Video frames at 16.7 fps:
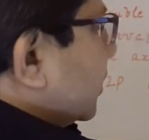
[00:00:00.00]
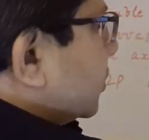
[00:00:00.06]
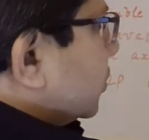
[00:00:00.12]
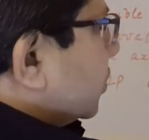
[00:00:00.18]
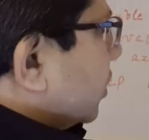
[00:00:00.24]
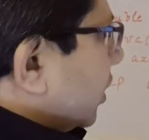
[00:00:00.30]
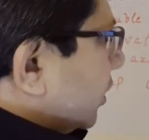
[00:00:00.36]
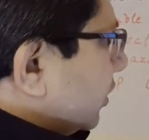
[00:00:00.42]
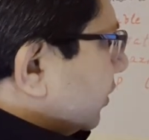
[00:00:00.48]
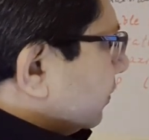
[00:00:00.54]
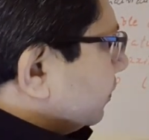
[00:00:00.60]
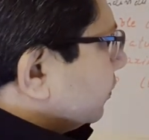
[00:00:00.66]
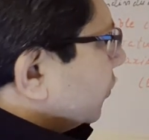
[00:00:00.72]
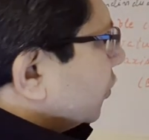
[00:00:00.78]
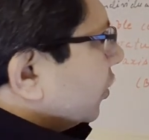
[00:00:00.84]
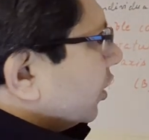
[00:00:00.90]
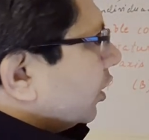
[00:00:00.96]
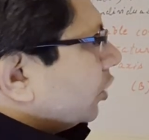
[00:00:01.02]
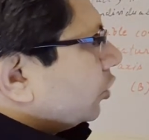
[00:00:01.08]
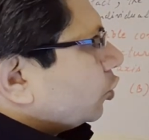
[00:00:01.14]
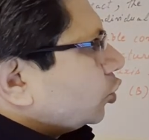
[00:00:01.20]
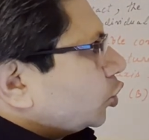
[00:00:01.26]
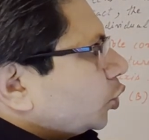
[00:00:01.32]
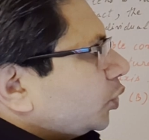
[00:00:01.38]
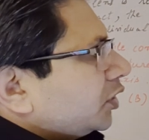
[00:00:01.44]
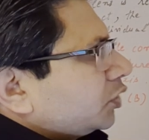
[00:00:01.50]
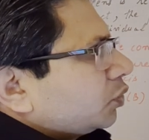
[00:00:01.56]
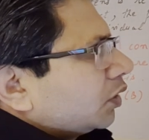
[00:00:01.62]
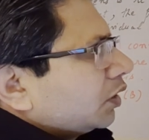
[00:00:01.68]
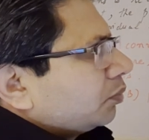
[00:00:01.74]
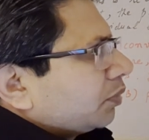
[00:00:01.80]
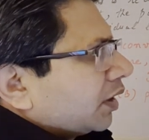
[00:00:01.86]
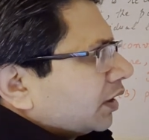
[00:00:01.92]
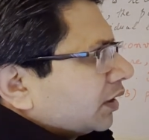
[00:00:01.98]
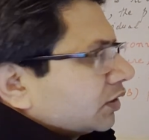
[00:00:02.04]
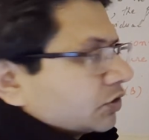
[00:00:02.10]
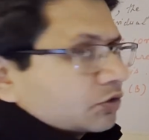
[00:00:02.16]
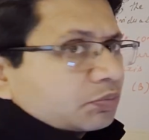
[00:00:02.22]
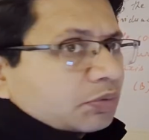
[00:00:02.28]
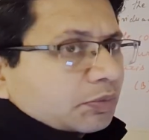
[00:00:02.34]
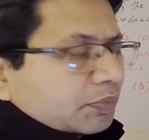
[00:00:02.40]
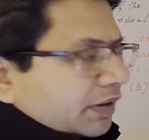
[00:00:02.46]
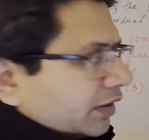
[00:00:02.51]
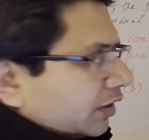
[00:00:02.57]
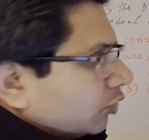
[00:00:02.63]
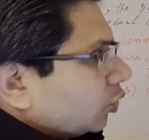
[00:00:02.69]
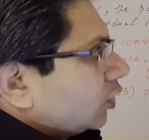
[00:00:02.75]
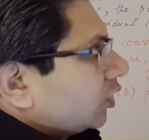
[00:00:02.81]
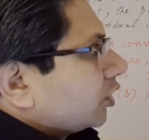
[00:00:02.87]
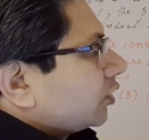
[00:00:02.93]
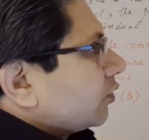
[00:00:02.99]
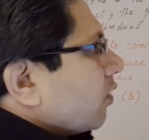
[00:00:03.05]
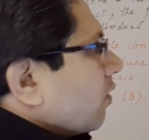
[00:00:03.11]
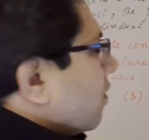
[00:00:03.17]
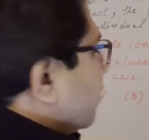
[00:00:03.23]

is cut into two equal parts perpendicular